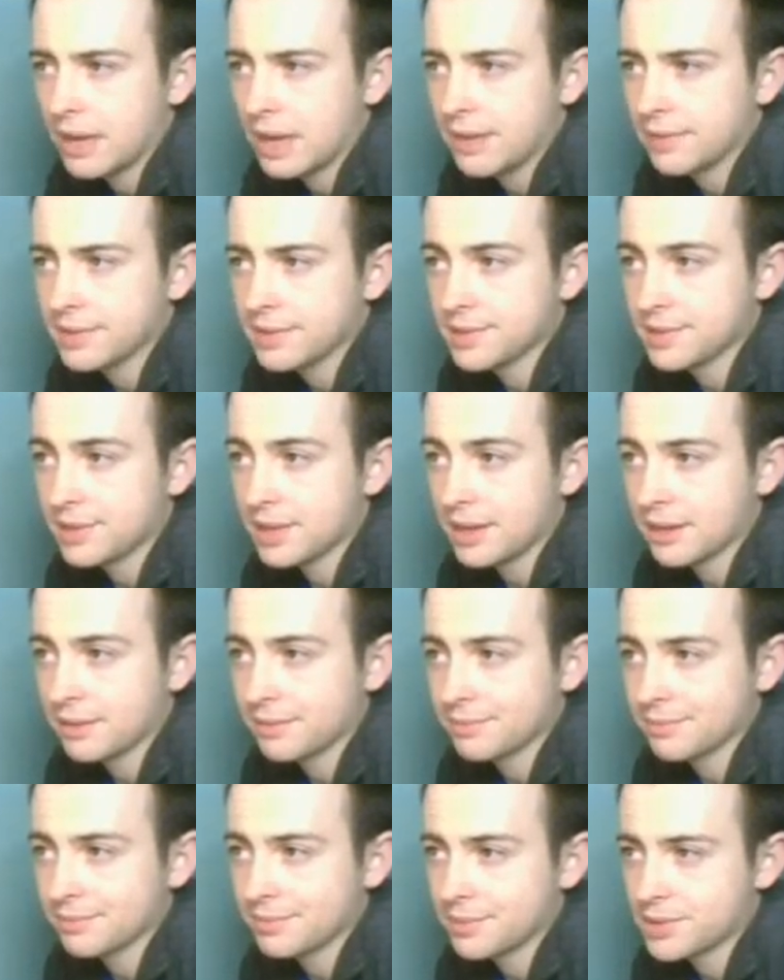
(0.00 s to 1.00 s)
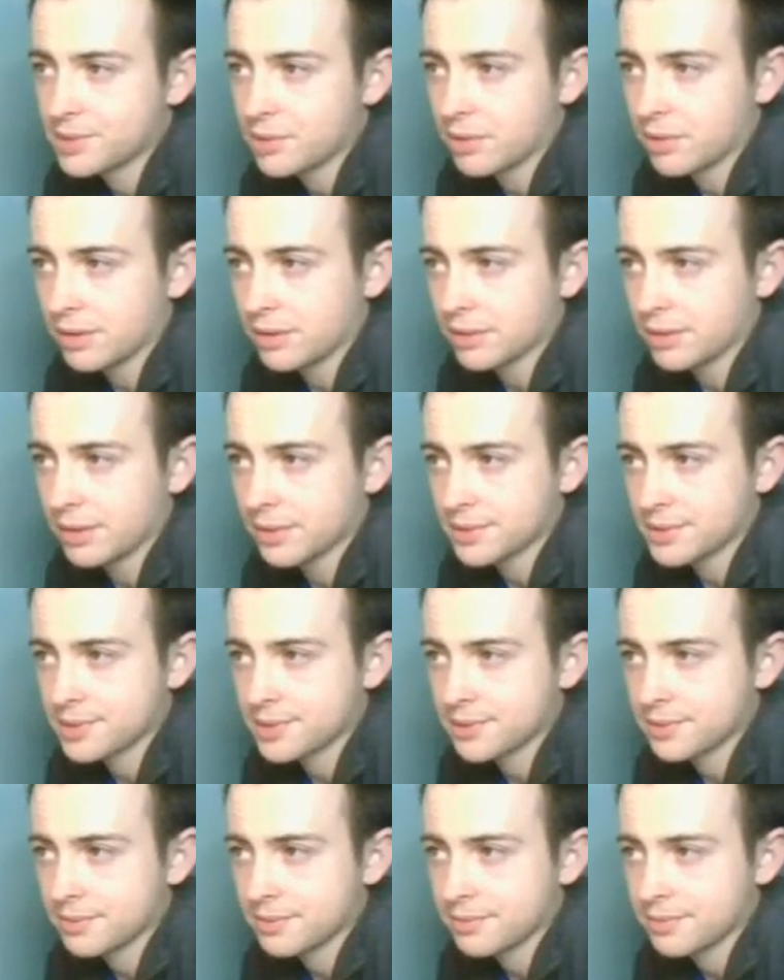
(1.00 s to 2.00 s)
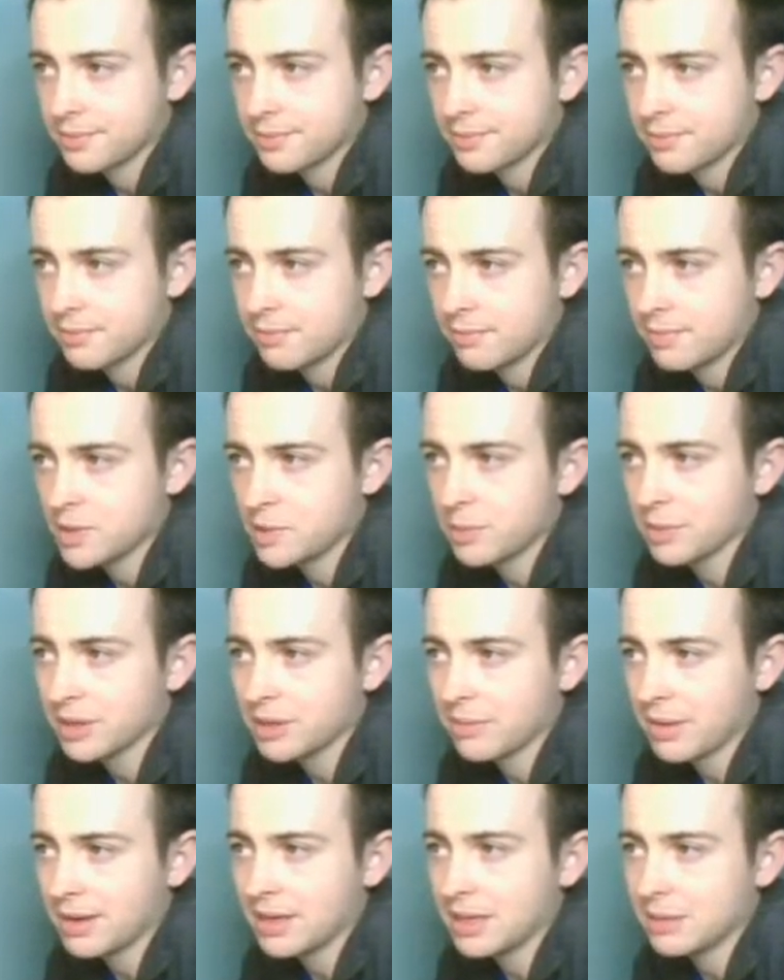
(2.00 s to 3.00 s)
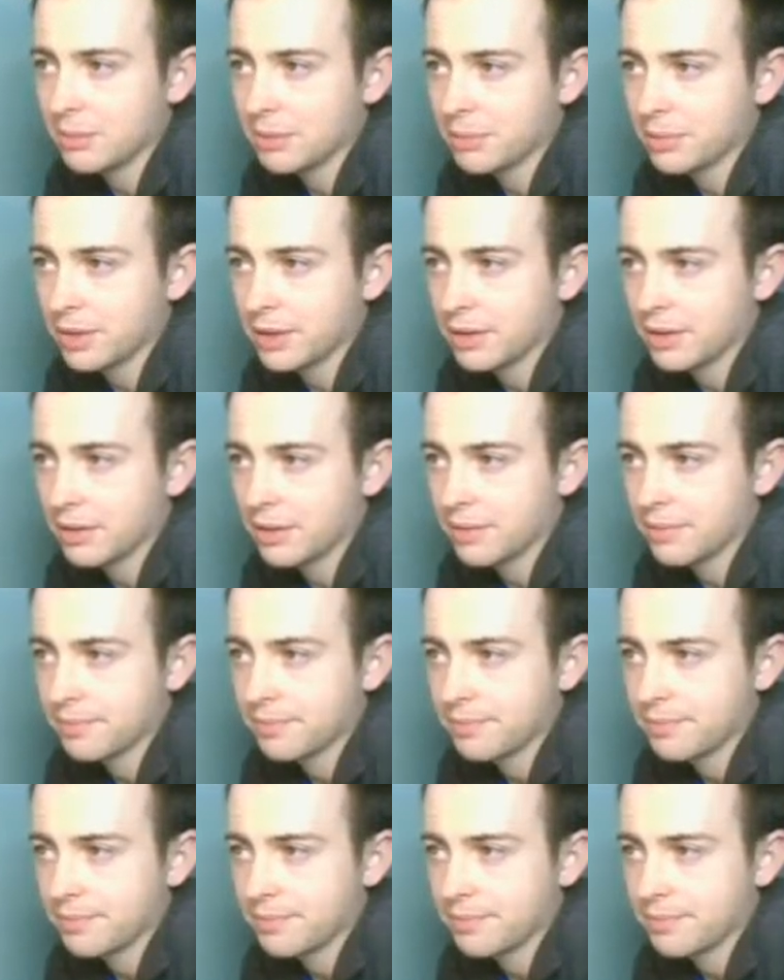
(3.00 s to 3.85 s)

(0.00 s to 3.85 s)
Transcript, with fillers: This is getting sort of close. Invisibility might need to be played here.